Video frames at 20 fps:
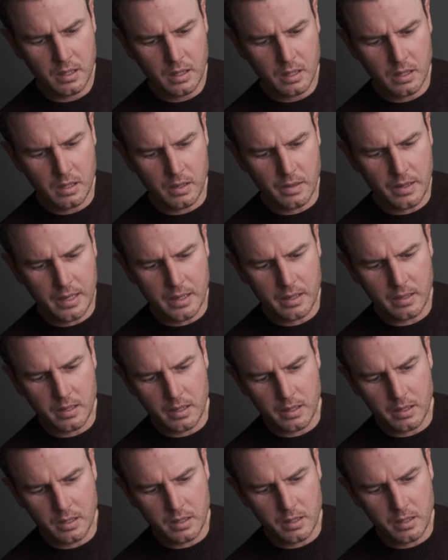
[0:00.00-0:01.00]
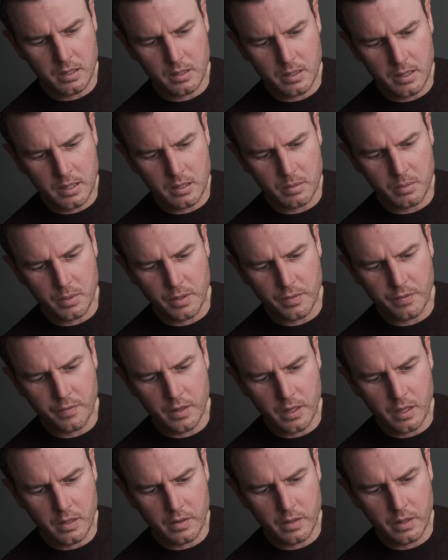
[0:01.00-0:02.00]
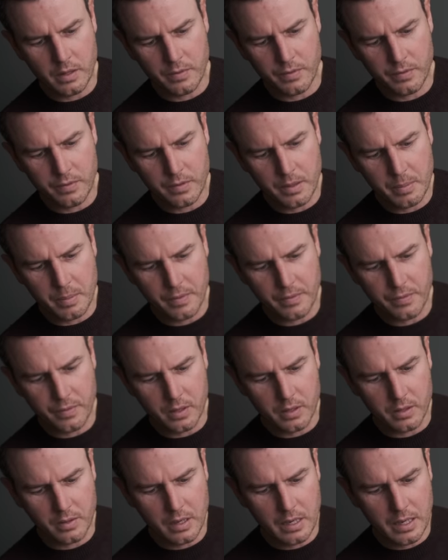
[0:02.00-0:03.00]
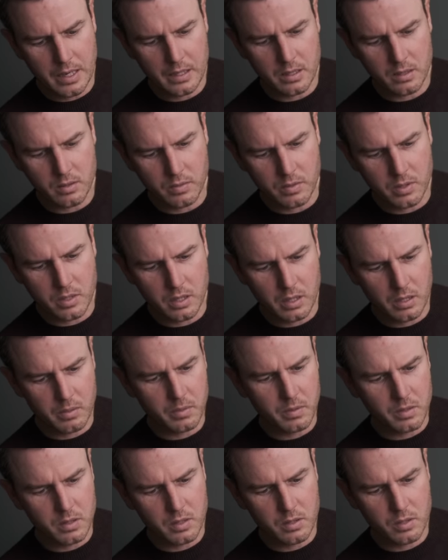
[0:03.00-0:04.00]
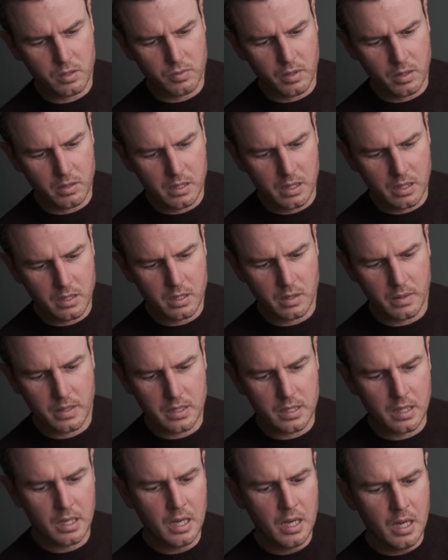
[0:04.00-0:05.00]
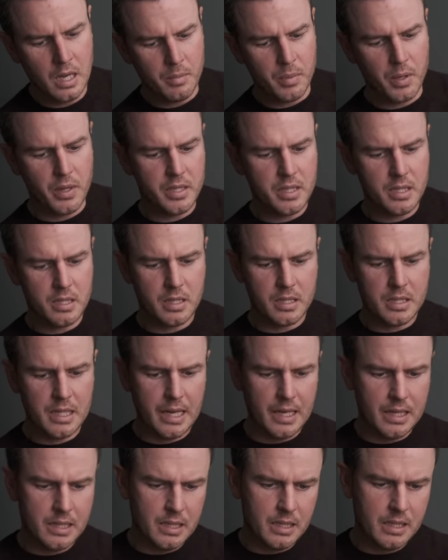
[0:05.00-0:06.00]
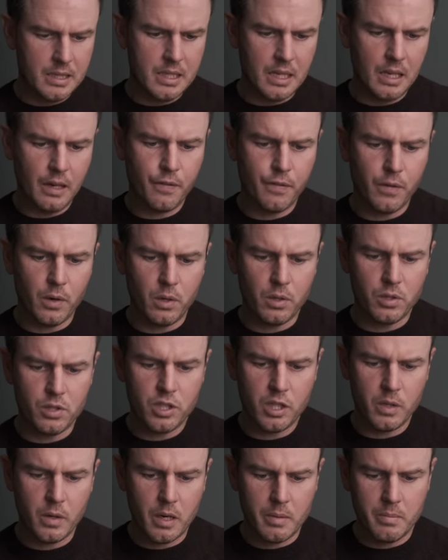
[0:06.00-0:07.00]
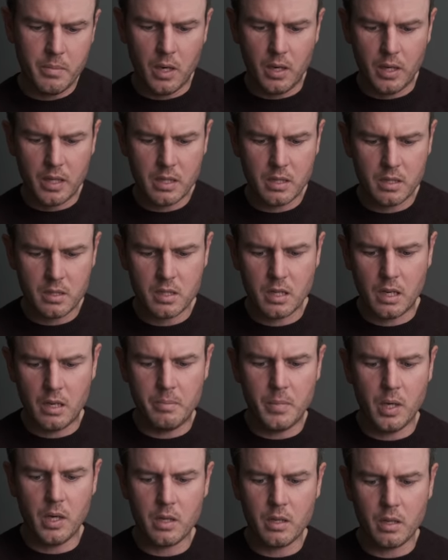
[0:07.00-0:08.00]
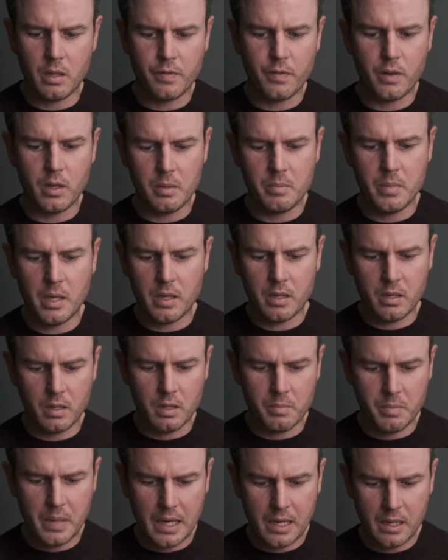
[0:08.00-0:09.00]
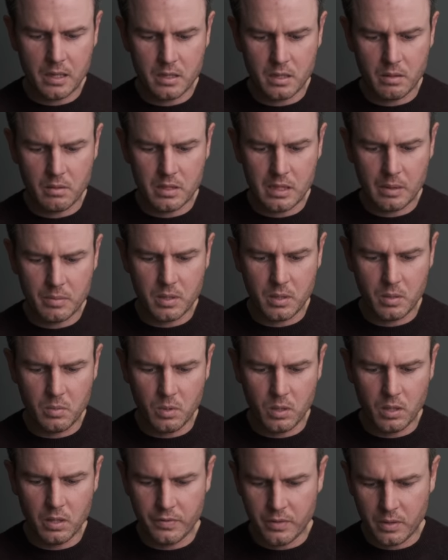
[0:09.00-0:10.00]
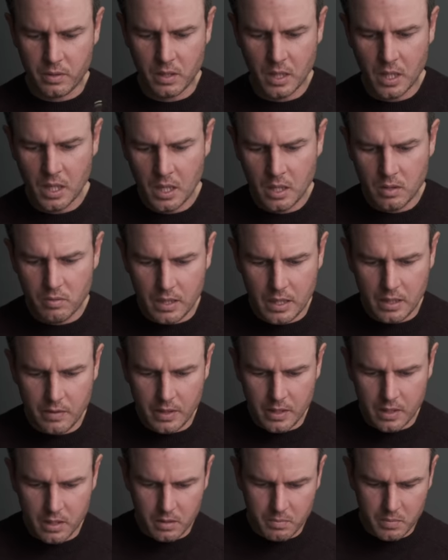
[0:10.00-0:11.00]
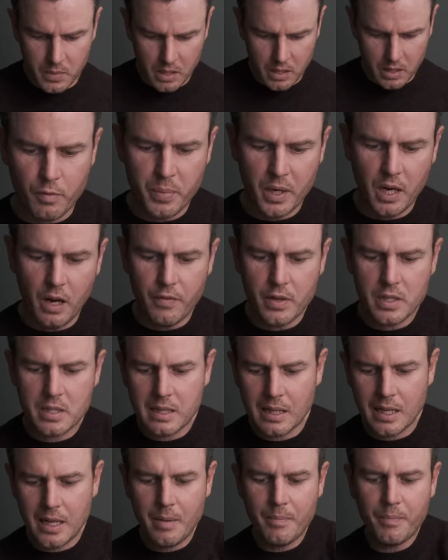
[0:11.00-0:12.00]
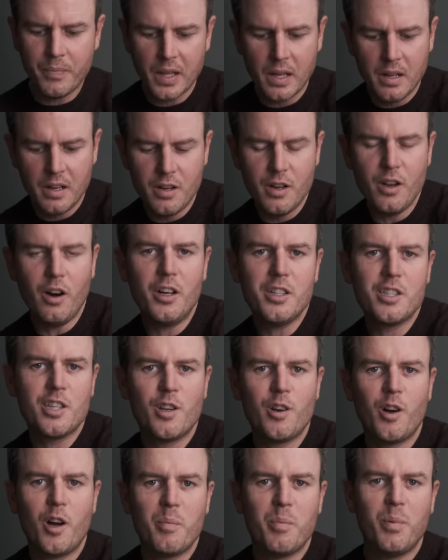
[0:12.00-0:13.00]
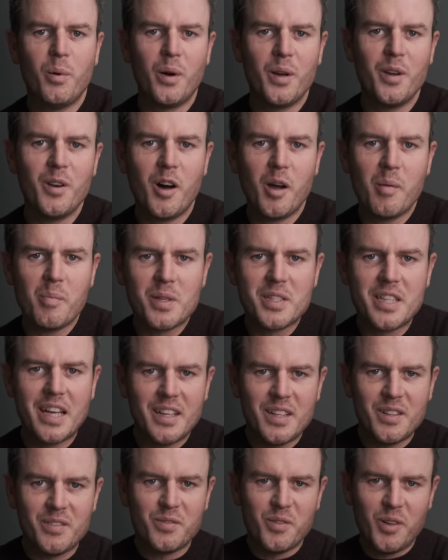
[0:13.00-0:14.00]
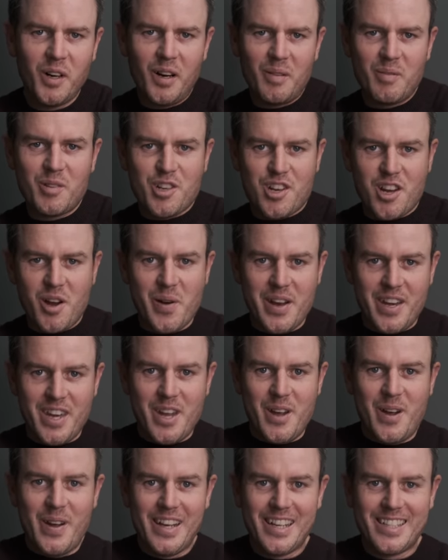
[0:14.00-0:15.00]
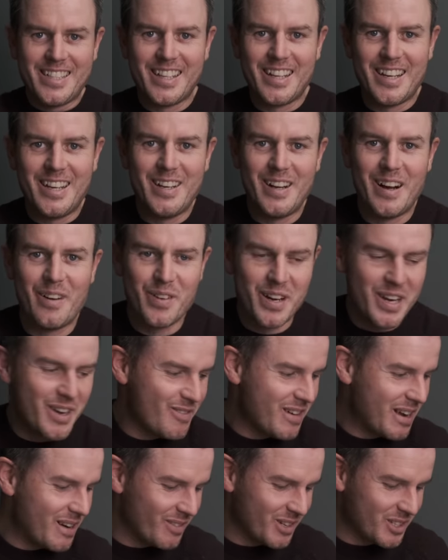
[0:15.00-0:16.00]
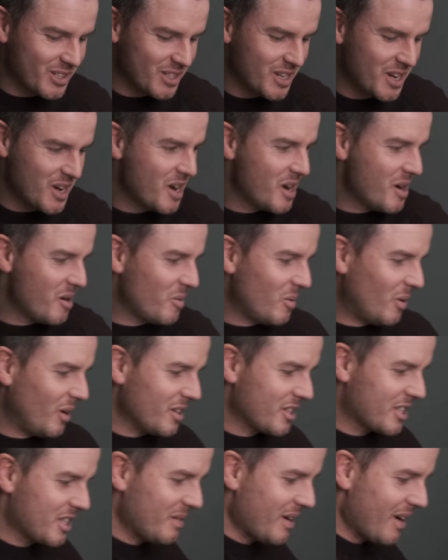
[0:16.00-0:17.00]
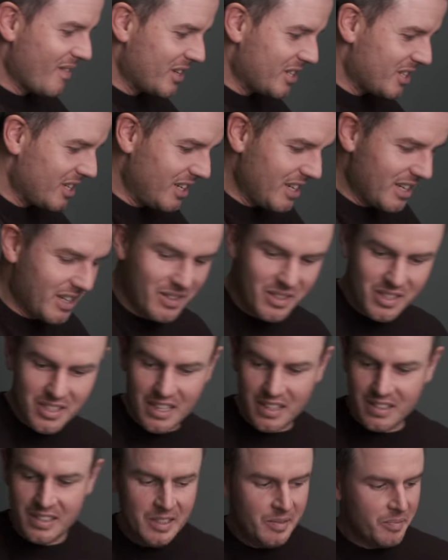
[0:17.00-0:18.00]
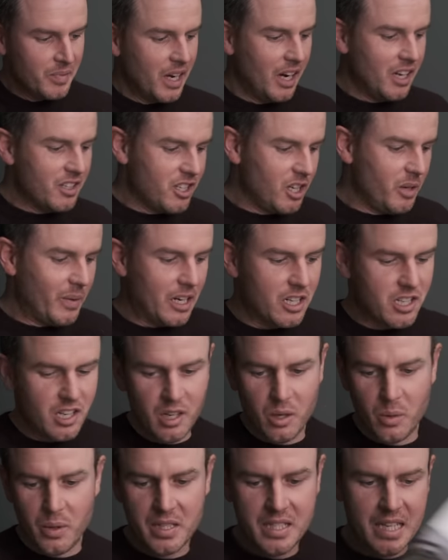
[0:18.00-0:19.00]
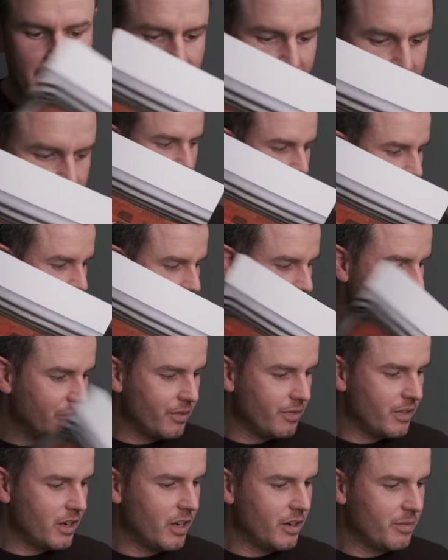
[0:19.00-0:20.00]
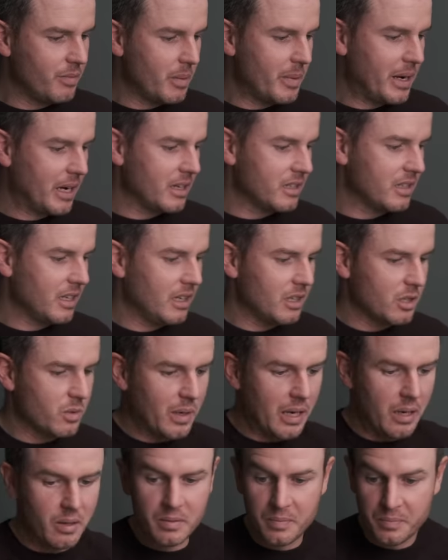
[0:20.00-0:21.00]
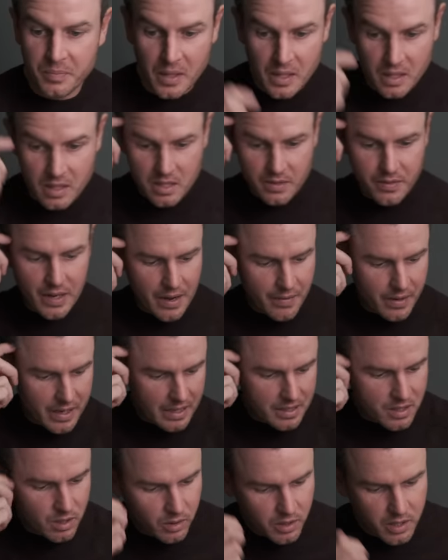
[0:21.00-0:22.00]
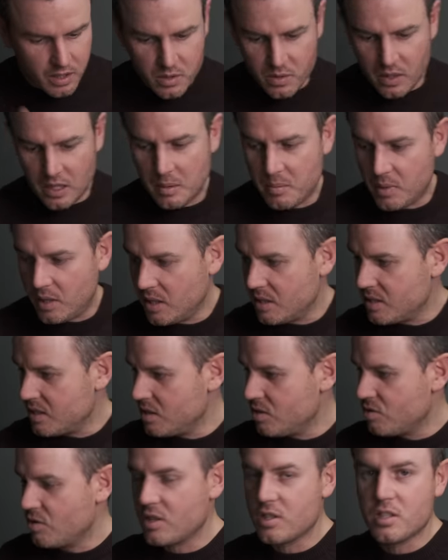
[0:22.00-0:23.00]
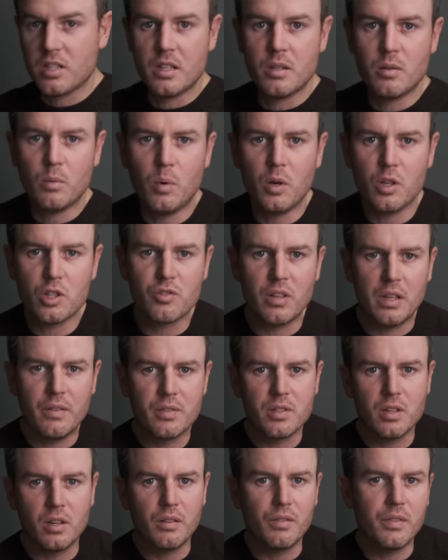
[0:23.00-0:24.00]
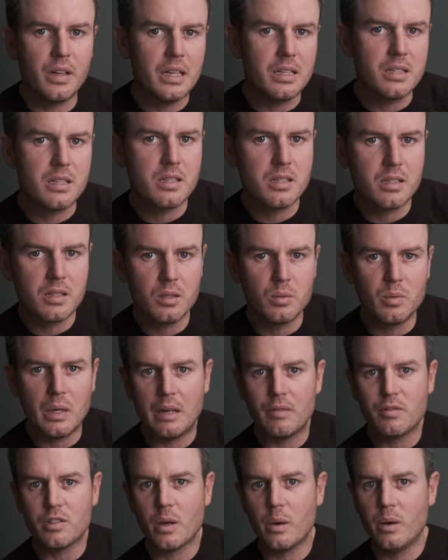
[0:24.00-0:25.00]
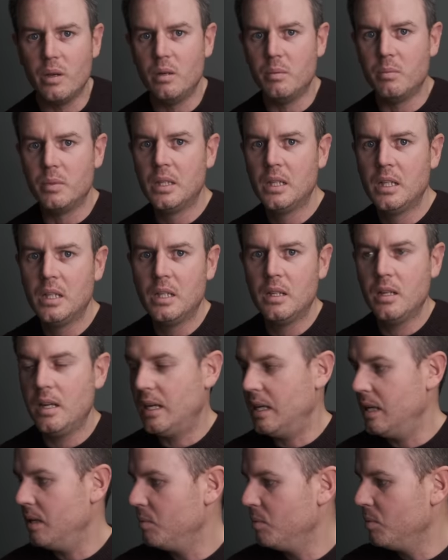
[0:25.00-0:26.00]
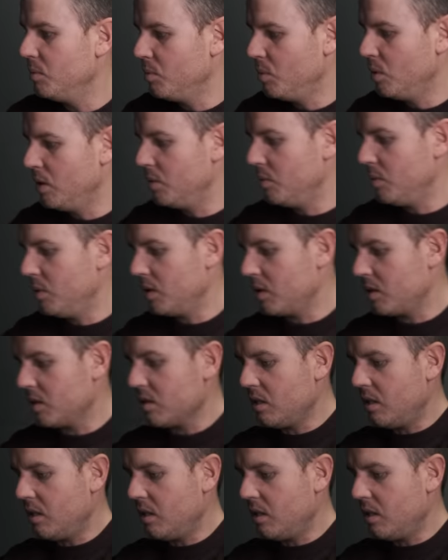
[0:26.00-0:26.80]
like that, and you end up with a fur in the flipping front of the lens all the time because it just rotates so easy. But this is the Deity D4 Duo mic, and it's got a mic on the front, a mic on the back, so it's absolutely wonderful. Really, really good mic. But obviously, 99.9% percent .9 of what I'm showing you isn't going to have any relevance whatsoever to you. So I do actually always carry a copy of uh, my magazine as well, because if I ever get talking to anybody that's interested in what street photography is, it's a good way of showing them um, what, what goes